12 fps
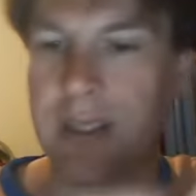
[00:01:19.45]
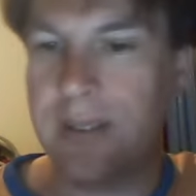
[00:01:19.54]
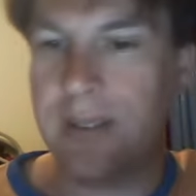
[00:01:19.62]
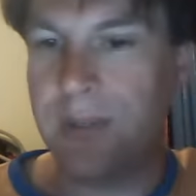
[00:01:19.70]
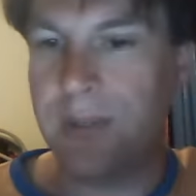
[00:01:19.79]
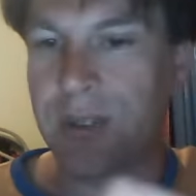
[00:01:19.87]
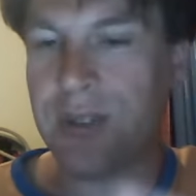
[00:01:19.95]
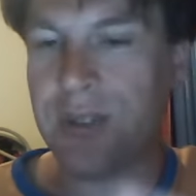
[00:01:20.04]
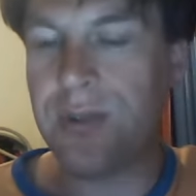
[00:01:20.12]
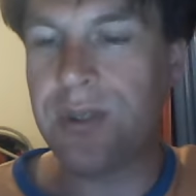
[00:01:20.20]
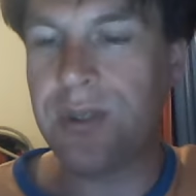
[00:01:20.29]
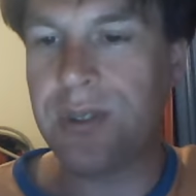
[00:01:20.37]
Well, there's
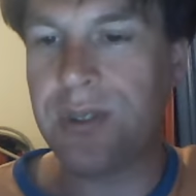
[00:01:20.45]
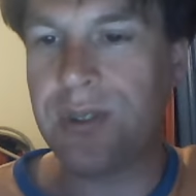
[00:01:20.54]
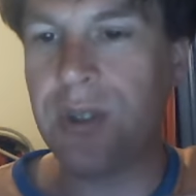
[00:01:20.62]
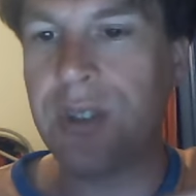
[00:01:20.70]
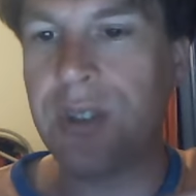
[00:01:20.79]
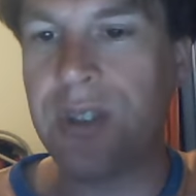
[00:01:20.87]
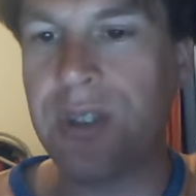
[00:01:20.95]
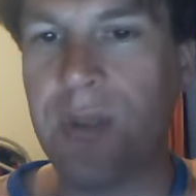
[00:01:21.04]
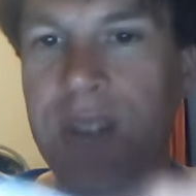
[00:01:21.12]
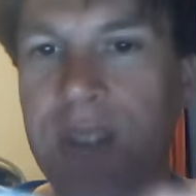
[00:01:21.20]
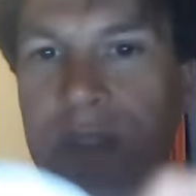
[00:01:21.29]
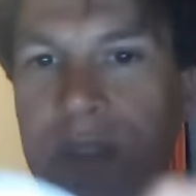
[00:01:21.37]
two solutions.
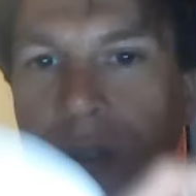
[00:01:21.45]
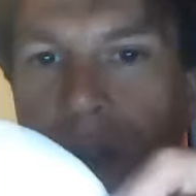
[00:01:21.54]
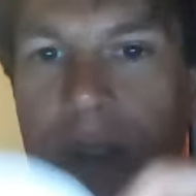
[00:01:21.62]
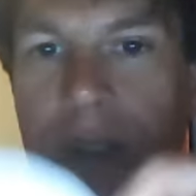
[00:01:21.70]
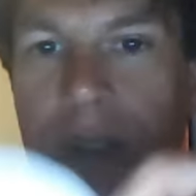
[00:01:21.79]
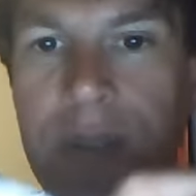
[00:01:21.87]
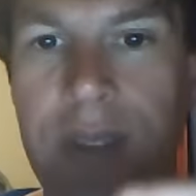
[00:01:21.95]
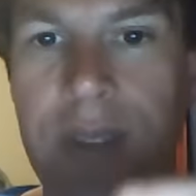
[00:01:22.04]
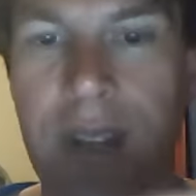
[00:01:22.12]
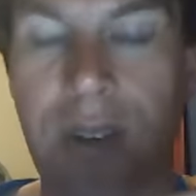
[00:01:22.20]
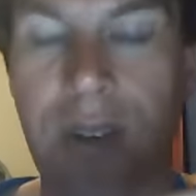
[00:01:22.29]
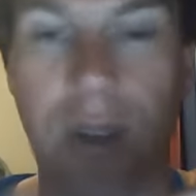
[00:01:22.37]
One is to cover it with
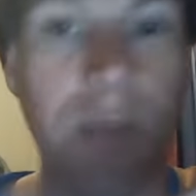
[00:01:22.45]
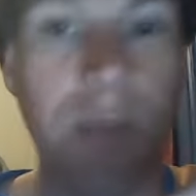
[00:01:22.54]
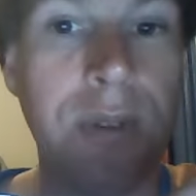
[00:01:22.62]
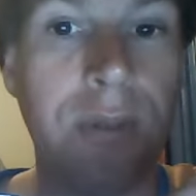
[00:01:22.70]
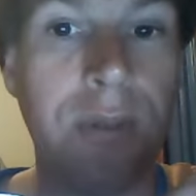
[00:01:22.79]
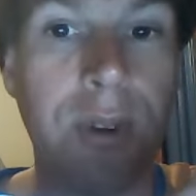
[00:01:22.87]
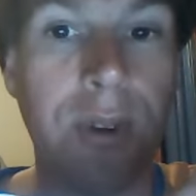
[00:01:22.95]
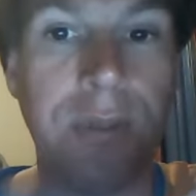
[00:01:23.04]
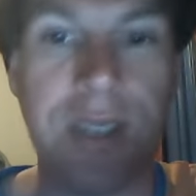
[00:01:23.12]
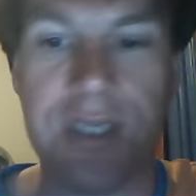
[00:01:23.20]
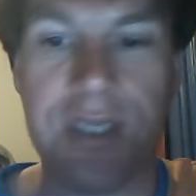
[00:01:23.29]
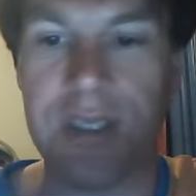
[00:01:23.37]
aluminum foil,
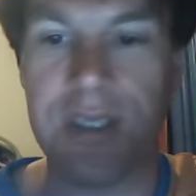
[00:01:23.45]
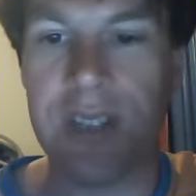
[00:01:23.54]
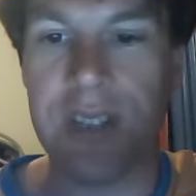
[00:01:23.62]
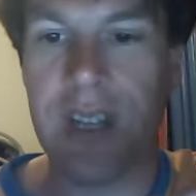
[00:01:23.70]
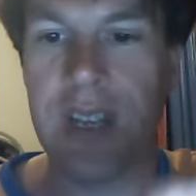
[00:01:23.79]
for instance,